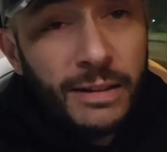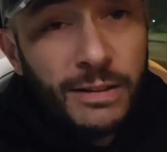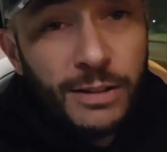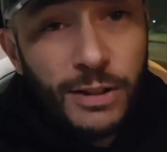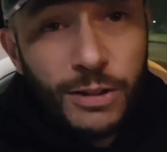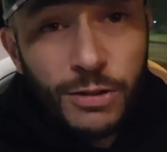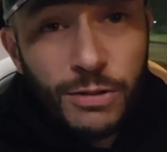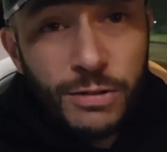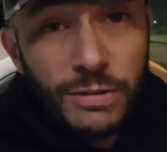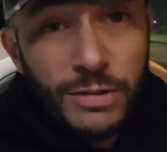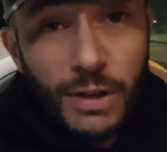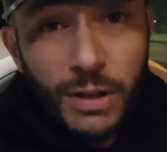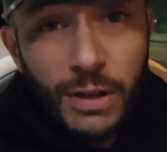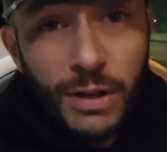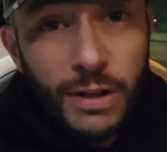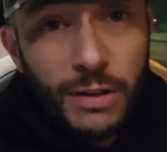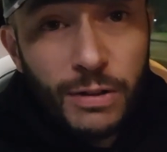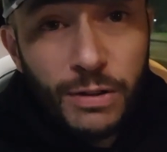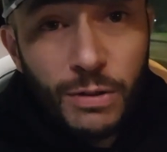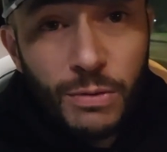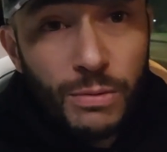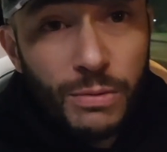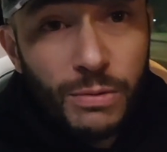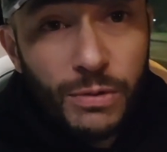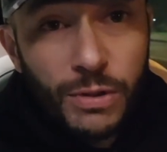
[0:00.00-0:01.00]

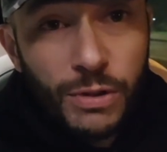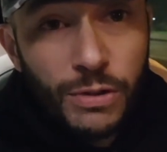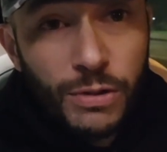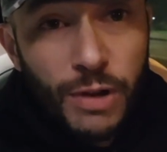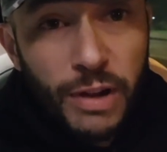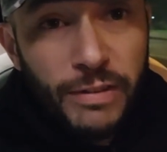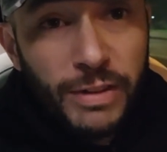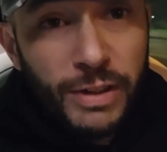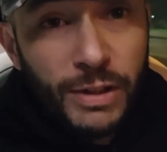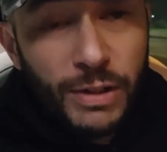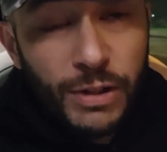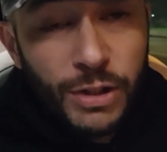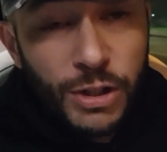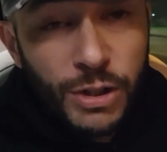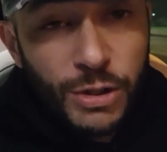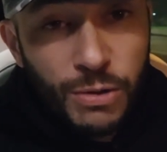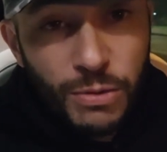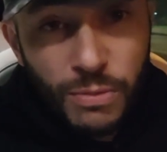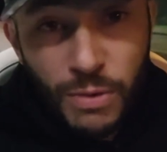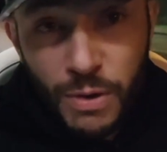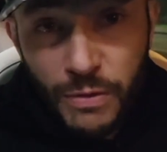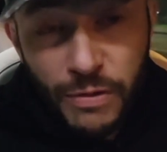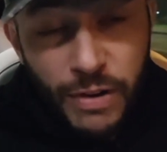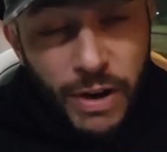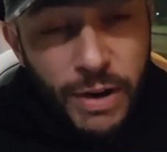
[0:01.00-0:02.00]
The driving
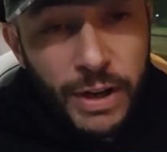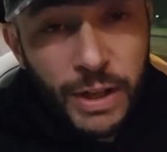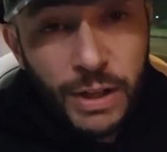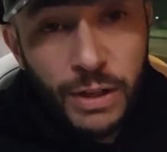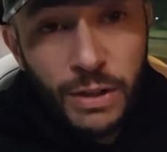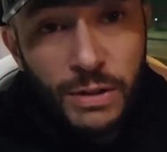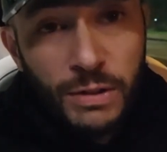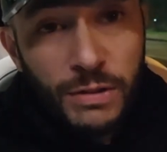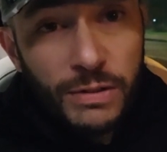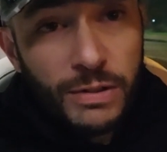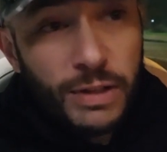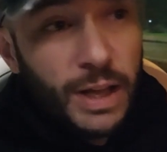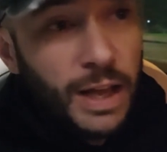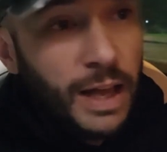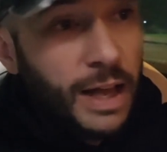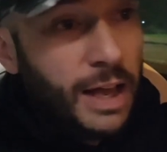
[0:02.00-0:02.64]
conditions were very good